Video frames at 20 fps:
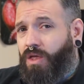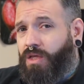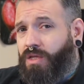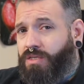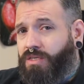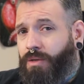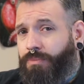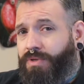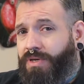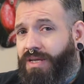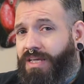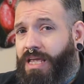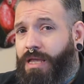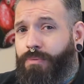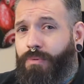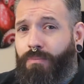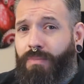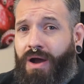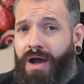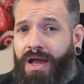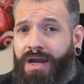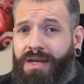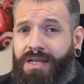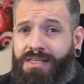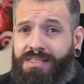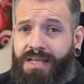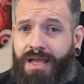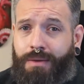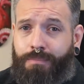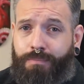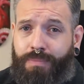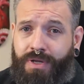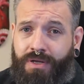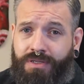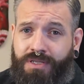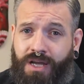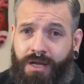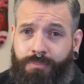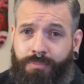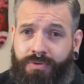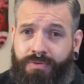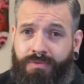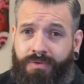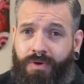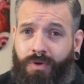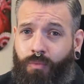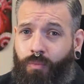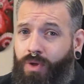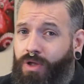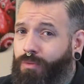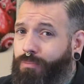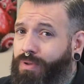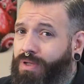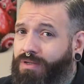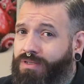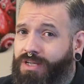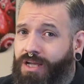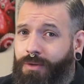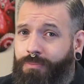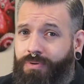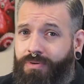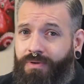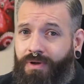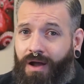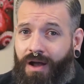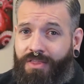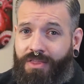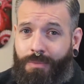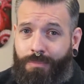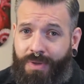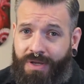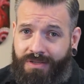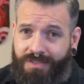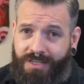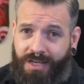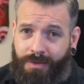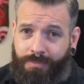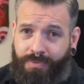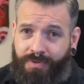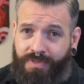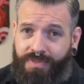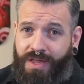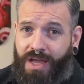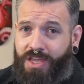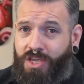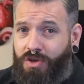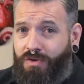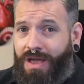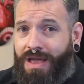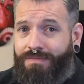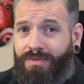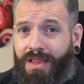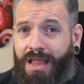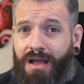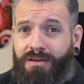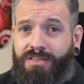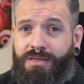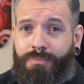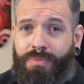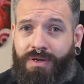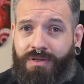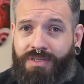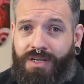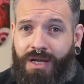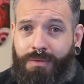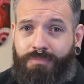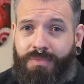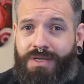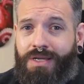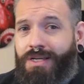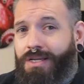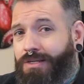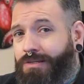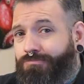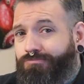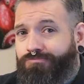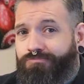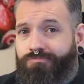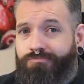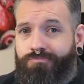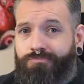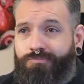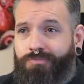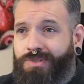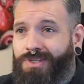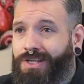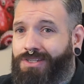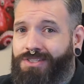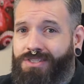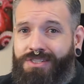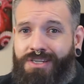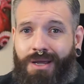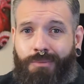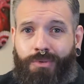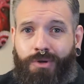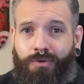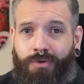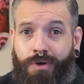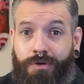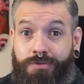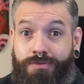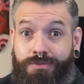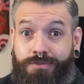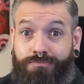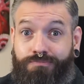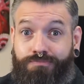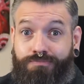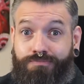Something to keep in mind is that buildup will build up on the buildup that you have allowed to build up, so let's just not be gross.